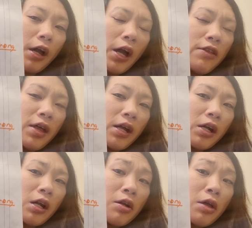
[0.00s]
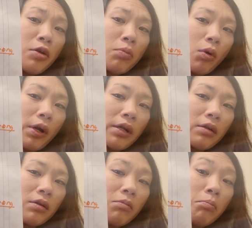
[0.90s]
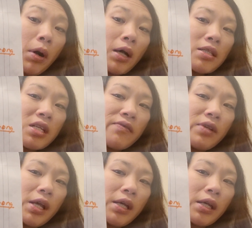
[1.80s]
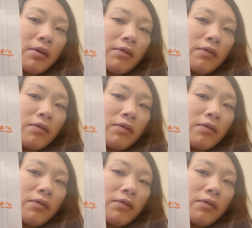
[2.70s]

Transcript: and then on another point, positive and negative.